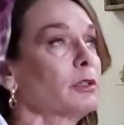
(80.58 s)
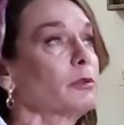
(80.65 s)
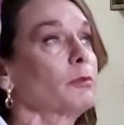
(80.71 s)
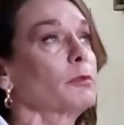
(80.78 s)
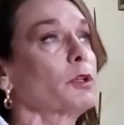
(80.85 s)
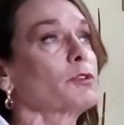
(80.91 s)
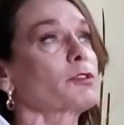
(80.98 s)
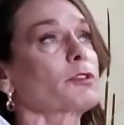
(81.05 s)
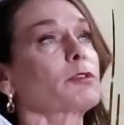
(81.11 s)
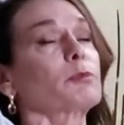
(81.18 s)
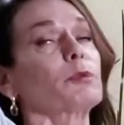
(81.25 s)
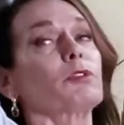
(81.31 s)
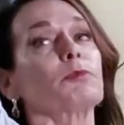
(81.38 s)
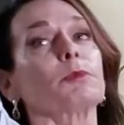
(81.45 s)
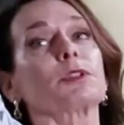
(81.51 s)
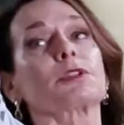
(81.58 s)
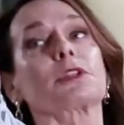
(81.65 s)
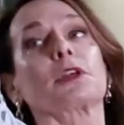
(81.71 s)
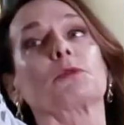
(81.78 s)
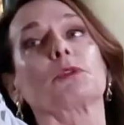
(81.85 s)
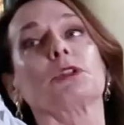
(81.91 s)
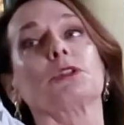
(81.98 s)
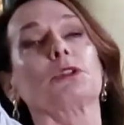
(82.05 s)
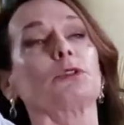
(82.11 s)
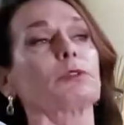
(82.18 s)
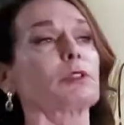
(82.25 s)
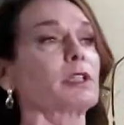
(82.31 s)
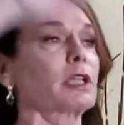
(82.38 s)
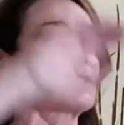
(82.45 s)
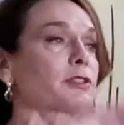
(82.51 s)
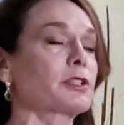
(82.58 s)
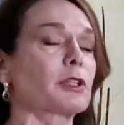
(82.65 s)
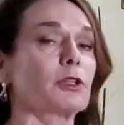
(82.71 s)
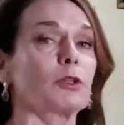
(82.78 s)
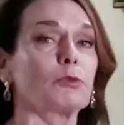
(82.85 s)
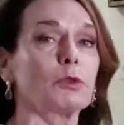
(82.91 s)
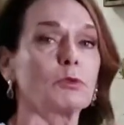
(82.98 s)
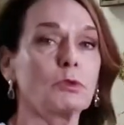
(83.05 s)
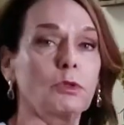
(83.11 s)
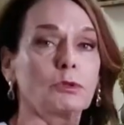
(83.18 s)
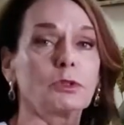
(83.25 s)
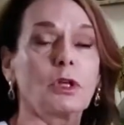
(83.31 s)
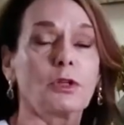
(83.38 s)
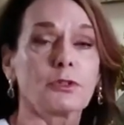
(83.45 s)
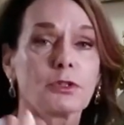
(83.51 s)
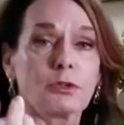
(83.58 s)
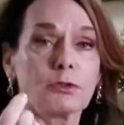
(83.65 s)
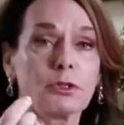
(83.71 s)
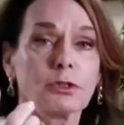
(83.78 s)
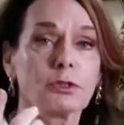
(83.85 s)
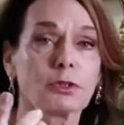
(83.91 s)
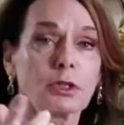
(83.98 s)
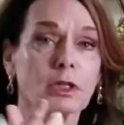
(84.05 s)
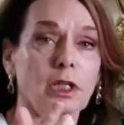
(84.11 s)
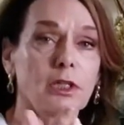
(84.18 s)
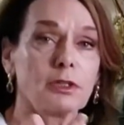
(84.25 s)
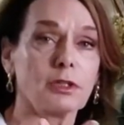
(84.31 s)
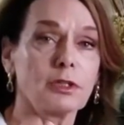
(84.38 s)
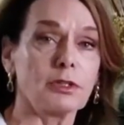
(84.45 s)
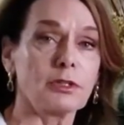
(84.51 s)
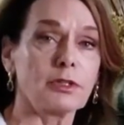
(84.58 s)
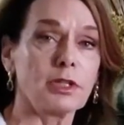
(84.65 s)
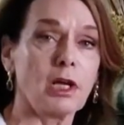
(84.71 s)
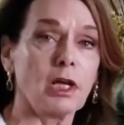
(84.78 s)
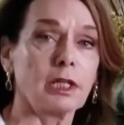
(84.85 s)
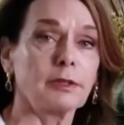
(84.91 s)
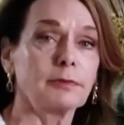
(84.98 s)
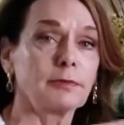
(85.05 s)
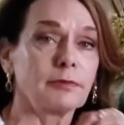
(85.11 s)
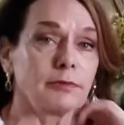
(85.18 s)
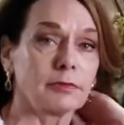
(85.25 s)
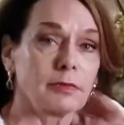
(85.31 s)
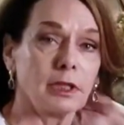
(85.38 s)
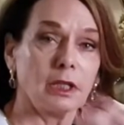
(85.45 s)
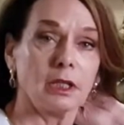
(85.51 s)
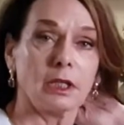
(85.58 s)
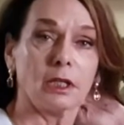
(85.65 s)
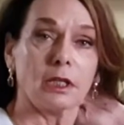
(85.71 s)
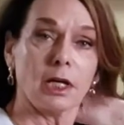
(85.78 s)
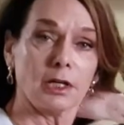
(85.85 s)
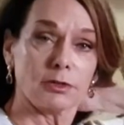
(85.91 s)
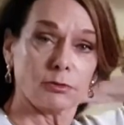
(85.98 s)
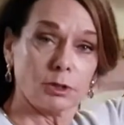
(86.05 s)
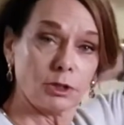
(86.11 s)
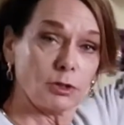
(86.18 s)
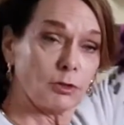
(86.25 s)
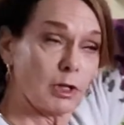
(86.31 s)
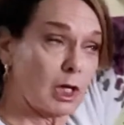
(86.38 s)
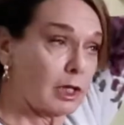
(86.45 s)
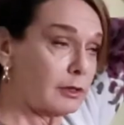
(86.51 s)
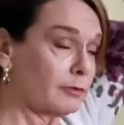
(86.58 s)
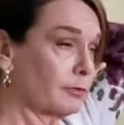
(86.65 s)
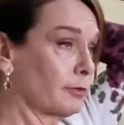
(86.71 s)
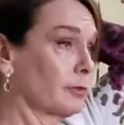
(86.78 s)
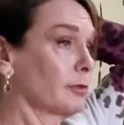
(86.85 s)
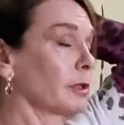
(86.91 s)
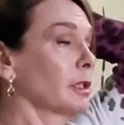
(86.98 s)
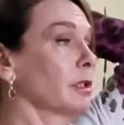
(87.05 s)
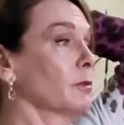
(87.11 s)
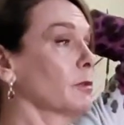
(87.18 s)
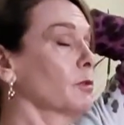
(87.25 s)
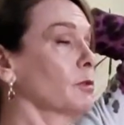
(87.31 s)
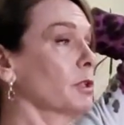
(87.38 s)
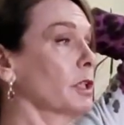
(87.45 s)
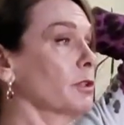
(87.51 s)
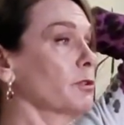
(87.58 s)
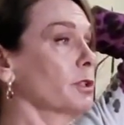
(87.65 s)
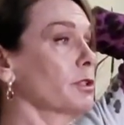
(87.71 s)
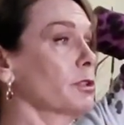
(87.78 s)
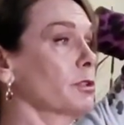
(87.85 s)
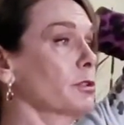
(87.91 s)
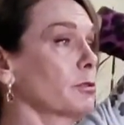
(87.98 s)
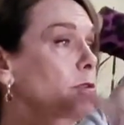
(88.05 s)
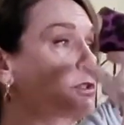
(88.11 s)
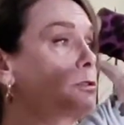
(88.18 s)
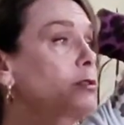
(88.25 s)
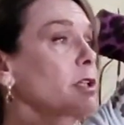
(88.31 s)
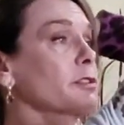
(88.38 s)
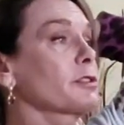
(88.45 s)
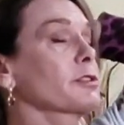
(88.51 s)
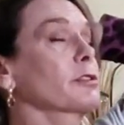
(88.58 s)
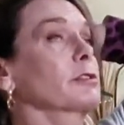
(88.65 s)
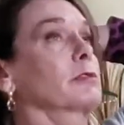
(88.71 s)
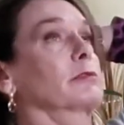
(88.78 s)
Most of the movements that we do in dancing, though, we will also turn our head to the side as we do that. But we're not going to address